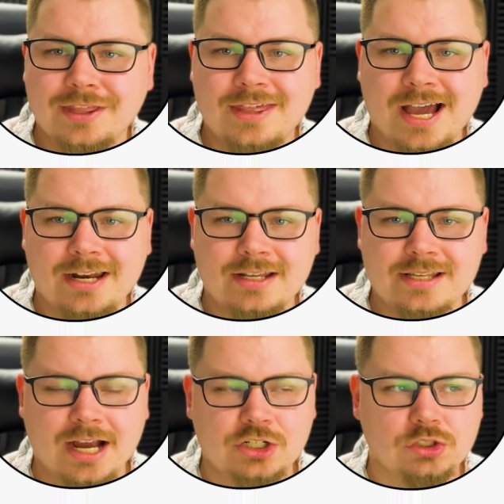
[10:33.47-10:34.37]
that is
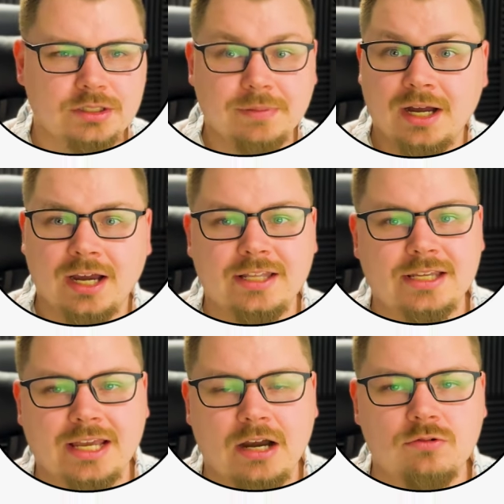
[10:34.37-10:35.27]
actually behind
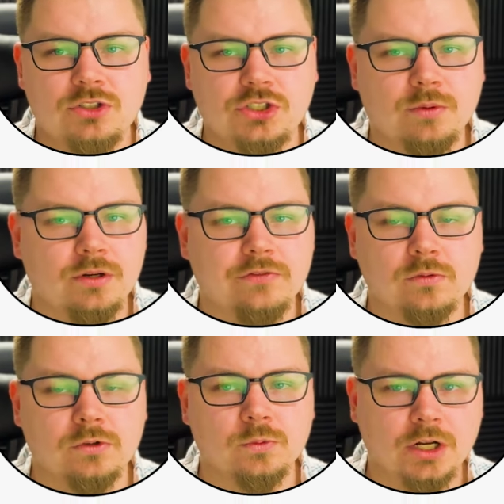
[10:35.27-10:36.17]
the couch. So
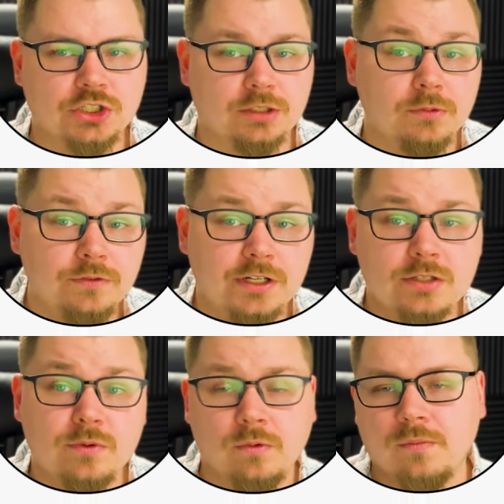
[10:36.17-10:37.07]
whenever we're watching
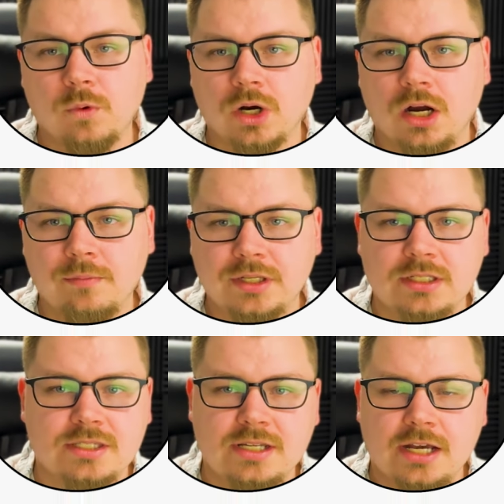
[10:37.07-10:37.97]
movies, we want more
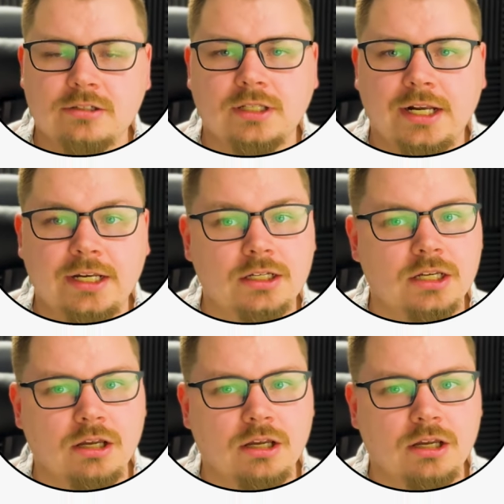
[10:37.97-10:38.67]
ambient style lighting.